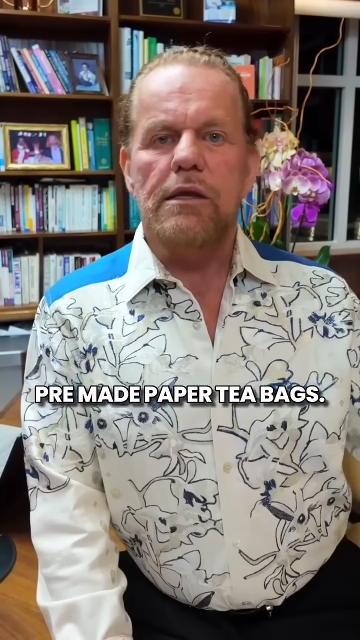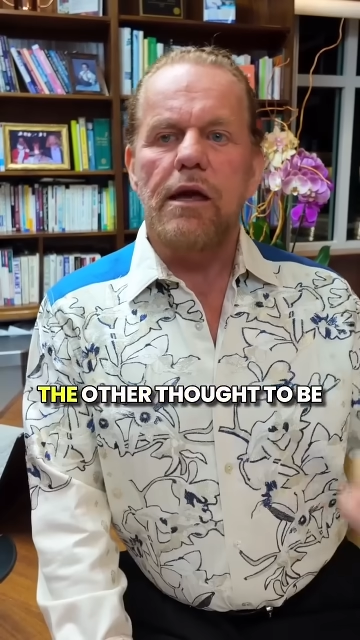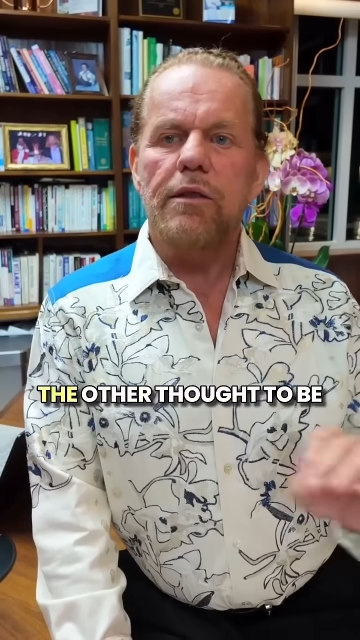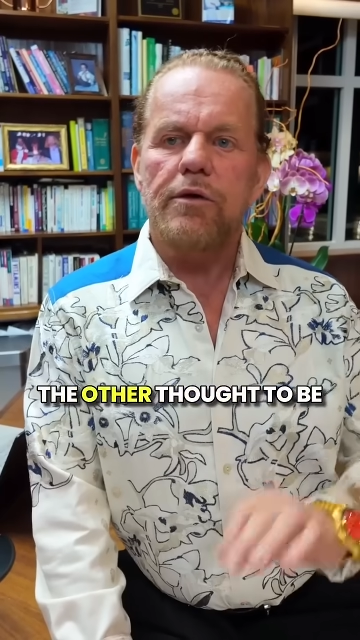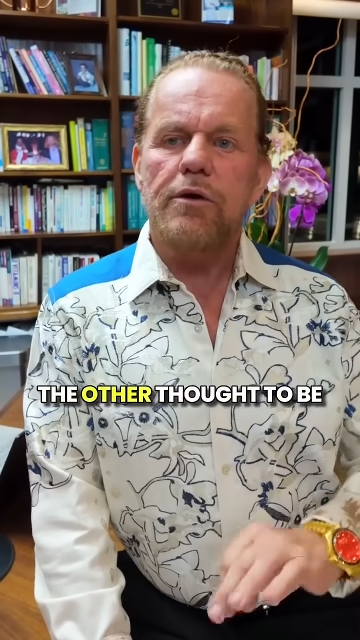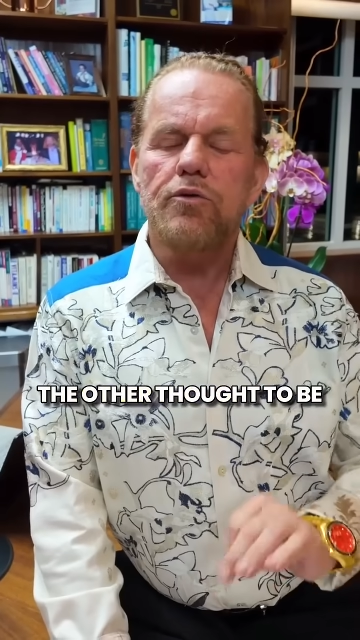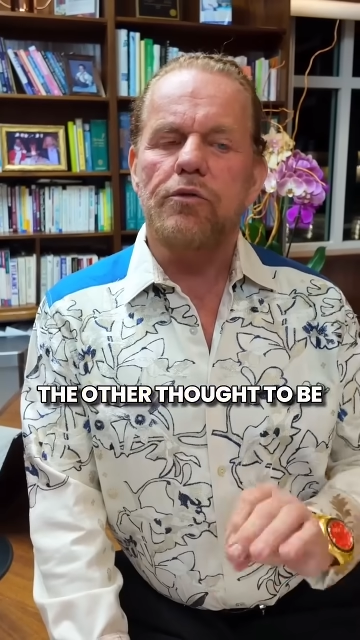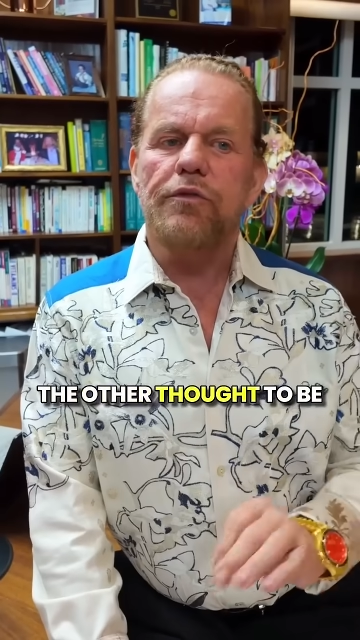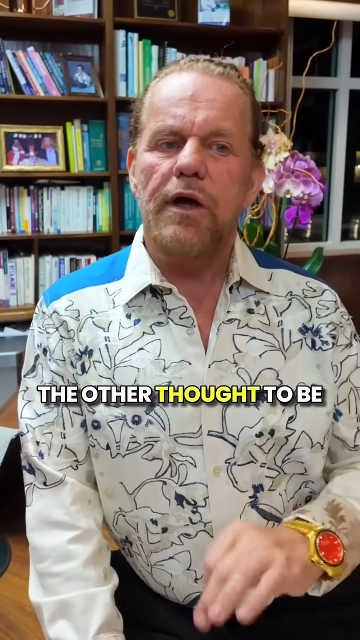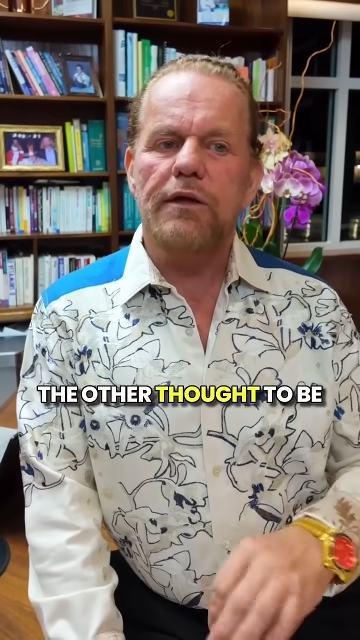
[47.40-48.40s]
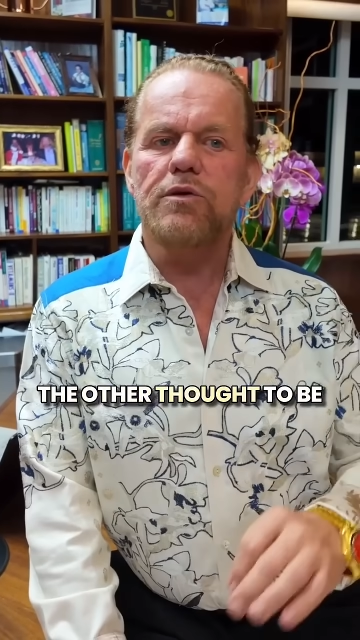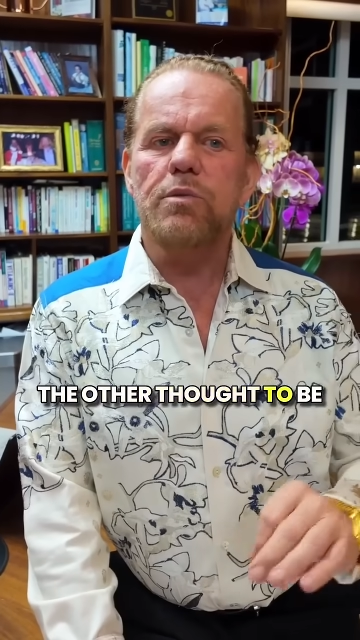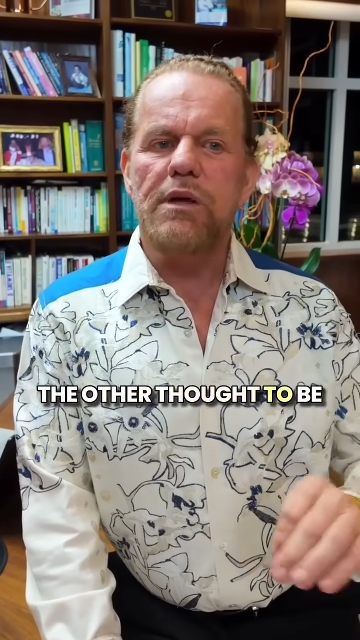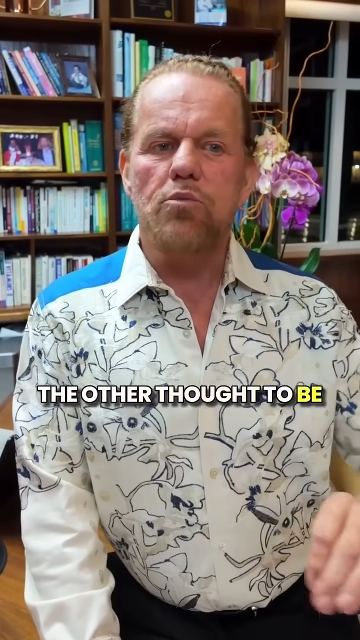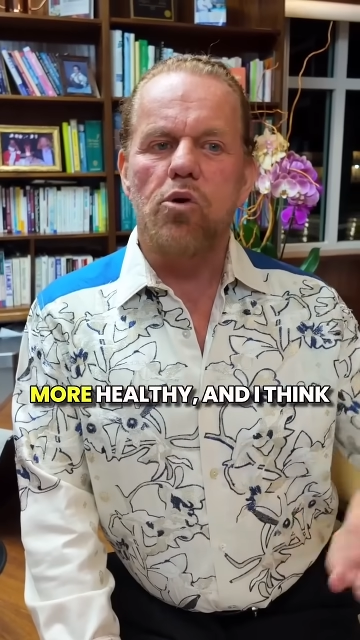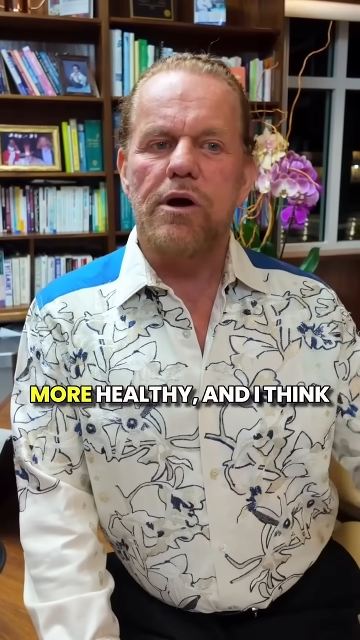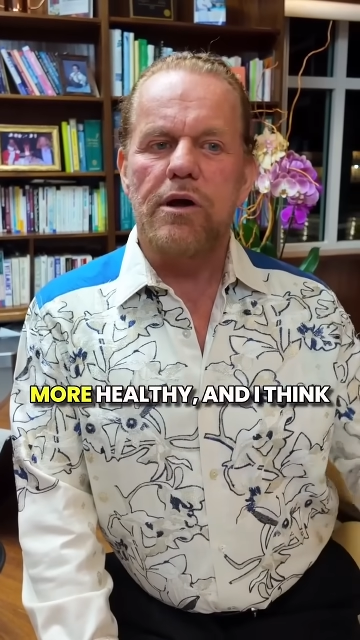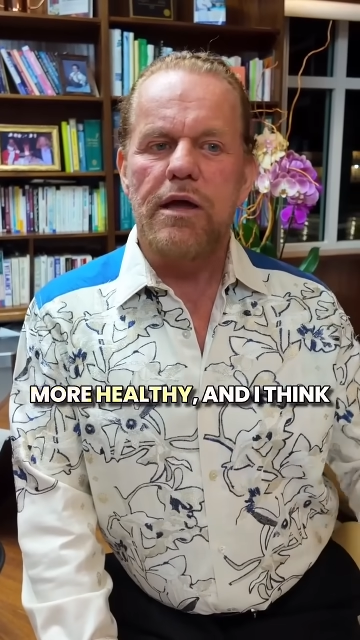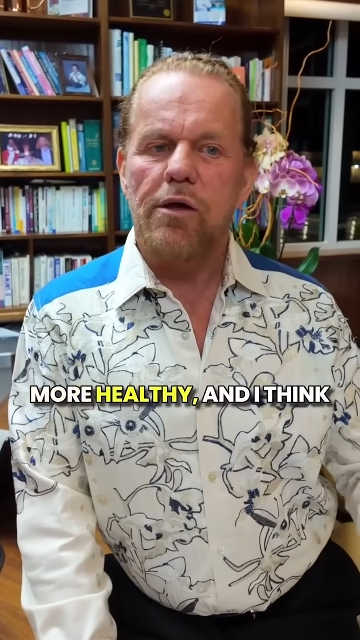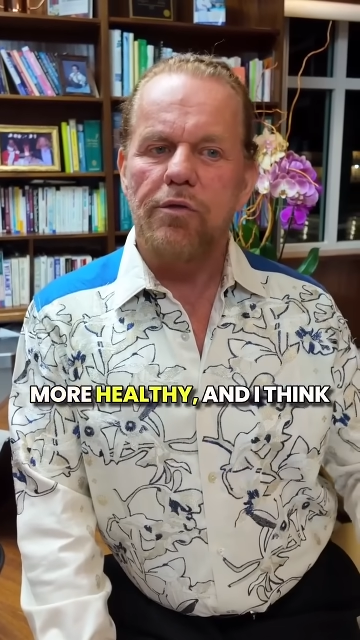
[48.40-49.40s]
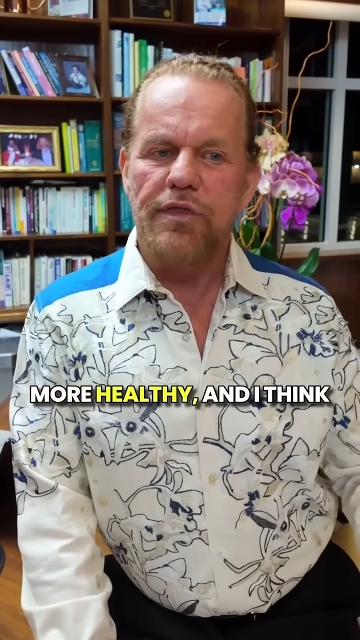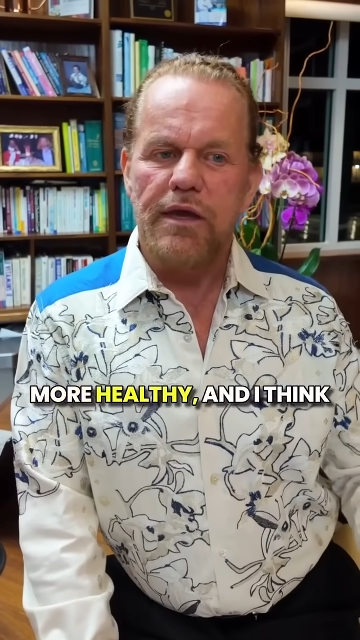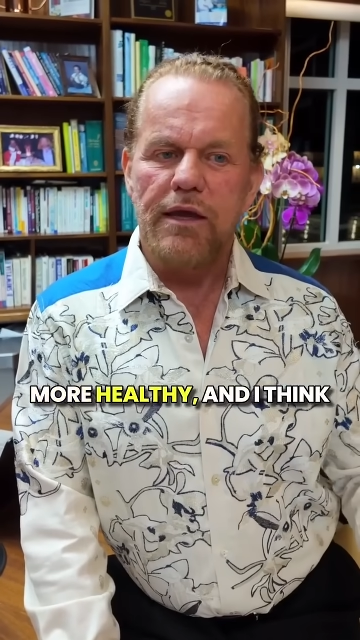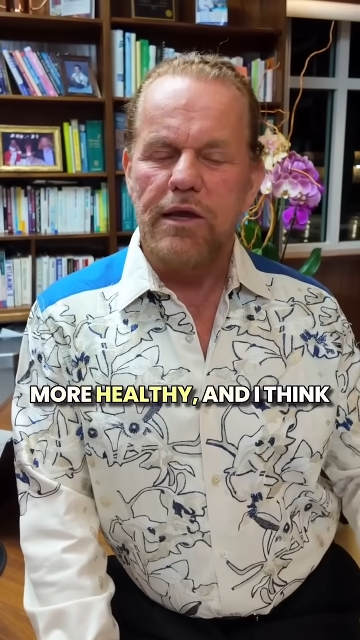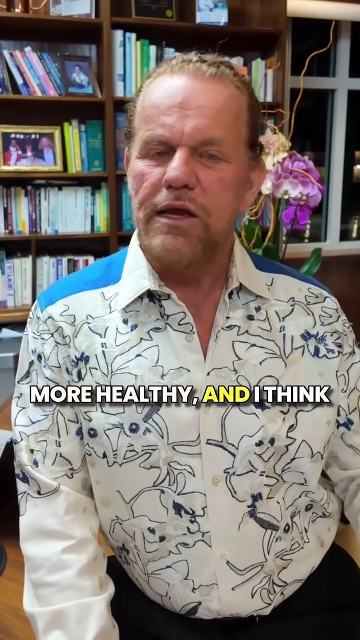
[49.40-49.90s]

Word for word: The other, thought to be more healthy,